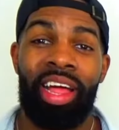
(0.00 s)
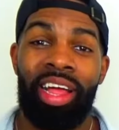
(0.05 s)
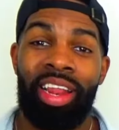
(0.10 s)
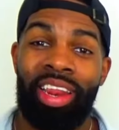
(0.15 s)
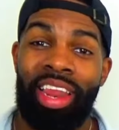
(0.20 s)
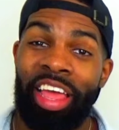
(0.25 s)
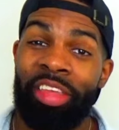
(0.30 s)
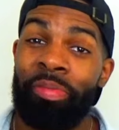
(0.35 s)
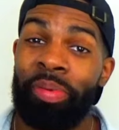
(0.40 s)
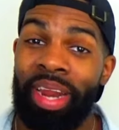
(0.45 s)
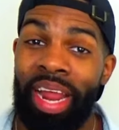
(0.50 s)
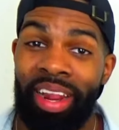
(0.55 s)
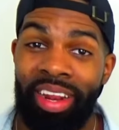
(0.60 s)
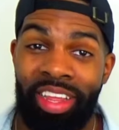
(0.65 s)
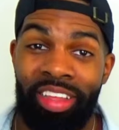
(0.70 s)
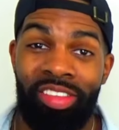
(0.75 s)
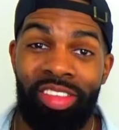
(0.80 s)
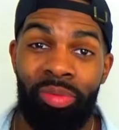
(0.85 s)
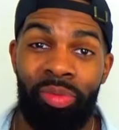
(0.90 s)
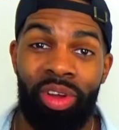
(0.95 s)
Last but not
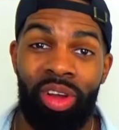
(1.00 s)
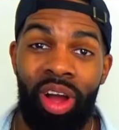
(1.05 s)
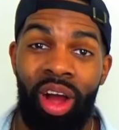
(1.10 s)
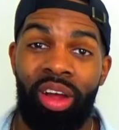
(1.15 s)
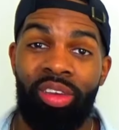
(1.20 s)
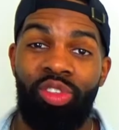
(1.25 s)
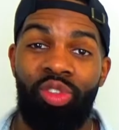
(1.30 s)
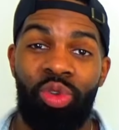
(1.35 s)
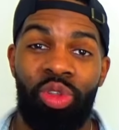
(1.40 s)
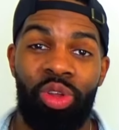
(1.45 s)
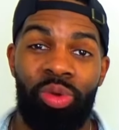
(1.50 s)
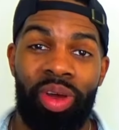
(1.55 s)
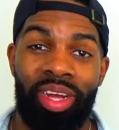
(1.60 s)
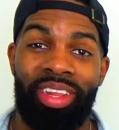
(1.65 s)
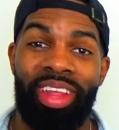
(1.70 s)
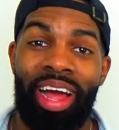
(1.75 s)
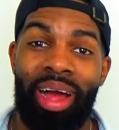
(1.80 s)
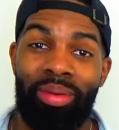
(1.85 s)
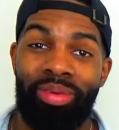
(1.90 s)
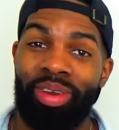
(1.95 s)
least, in regards to
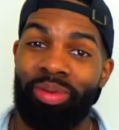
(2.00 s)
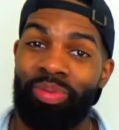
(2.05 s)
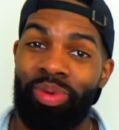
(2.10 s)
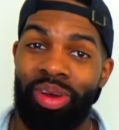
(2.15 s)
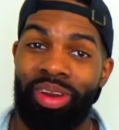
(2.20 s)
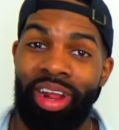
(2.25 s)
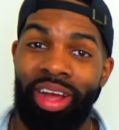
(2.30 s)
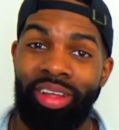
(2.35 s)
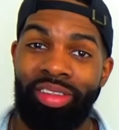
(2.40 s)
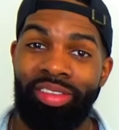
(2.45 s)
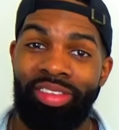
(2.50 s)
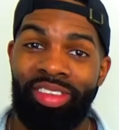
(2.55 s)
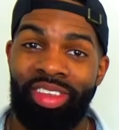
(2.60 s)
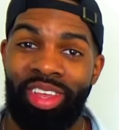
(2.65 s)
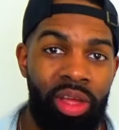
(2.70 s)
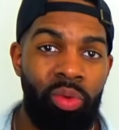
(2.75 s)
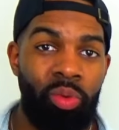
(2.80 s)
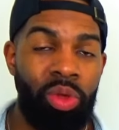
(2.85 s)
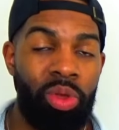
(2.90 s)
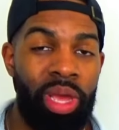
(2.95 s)
direct object pronouns,
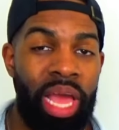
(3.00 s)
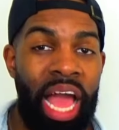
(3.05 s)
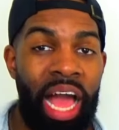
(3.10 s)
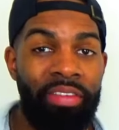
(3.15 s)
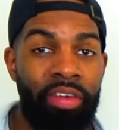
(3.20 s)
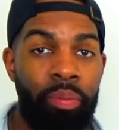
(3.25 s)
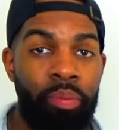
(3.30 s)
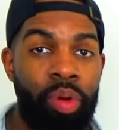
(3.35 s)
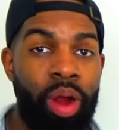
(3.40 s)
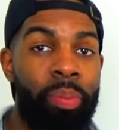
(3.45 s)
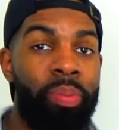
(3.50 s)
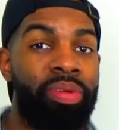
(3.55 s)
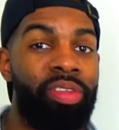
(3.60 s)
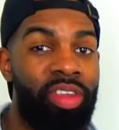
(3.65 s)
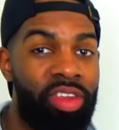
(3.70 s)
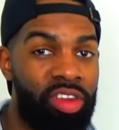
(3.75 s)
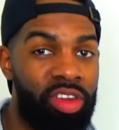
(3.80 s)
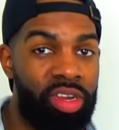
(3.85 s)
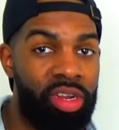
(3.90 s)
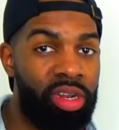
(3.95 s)
when you have a
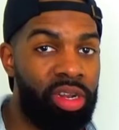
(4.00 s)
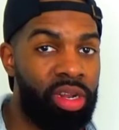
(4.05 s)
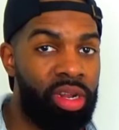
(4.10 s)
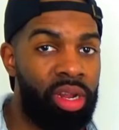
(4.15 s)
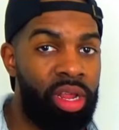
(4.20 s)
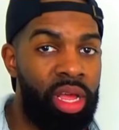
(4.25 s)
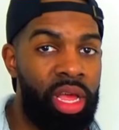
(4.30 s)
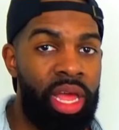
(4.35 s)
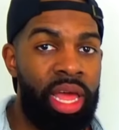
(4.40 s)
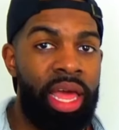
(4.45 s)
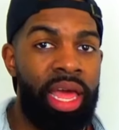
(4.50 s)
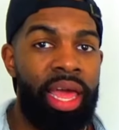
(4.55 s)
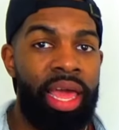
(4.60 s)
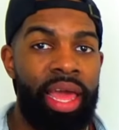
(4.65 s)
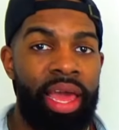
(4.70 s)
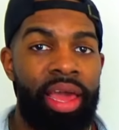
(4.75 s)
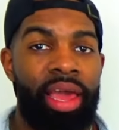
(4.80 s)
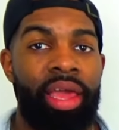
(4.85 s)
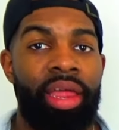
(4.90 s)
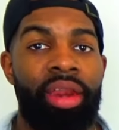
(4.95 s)
preposition
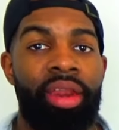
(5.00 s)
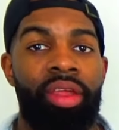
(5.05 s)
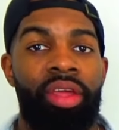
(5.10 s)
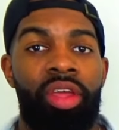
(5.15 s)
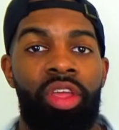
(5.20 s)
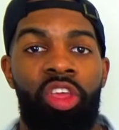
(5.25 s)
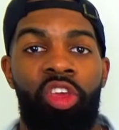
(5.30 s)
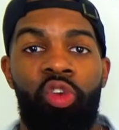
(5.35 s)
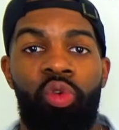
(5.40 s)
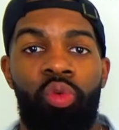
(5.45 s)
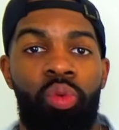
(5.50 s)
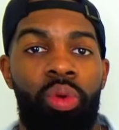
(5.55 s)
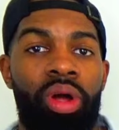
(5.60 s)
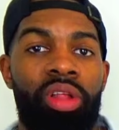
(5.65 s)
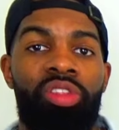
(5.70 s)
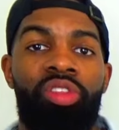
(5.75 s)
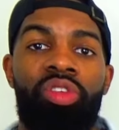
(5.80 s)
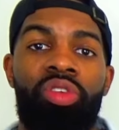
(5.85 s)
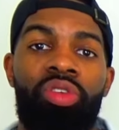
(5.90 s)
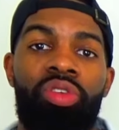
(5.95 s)
and you
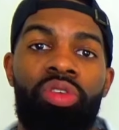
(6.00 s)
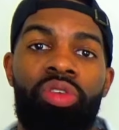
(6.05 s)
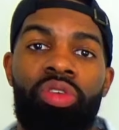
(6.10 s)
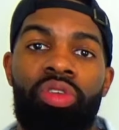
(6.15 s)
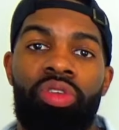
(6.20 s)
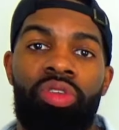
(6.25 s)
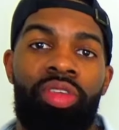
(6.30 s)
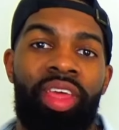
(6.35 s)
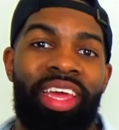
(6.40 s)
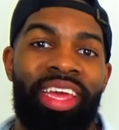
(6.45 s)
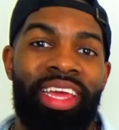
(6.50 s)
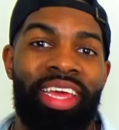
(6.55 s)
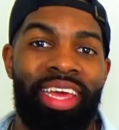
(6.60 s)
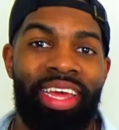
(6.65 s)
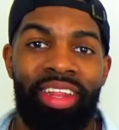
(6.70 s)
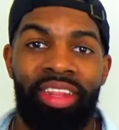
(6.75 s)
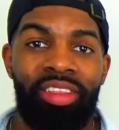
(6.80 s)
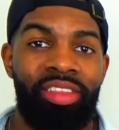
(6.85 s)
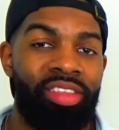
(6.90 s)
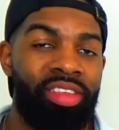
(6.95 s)
want to say
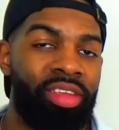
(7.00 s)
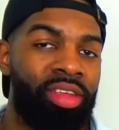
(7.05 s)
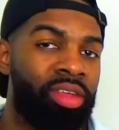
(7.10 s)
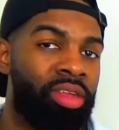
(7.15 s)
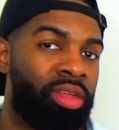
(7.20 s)
it